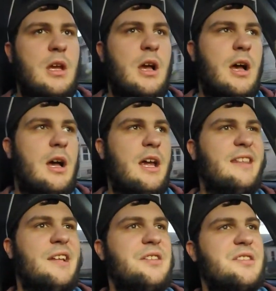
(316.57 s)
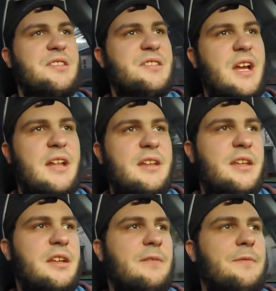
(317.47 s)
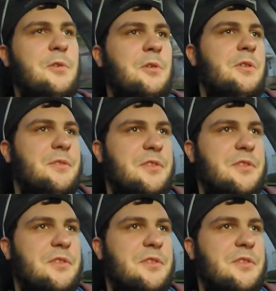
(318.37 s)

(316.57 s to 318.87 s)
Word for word: uh, and then just decided to get a full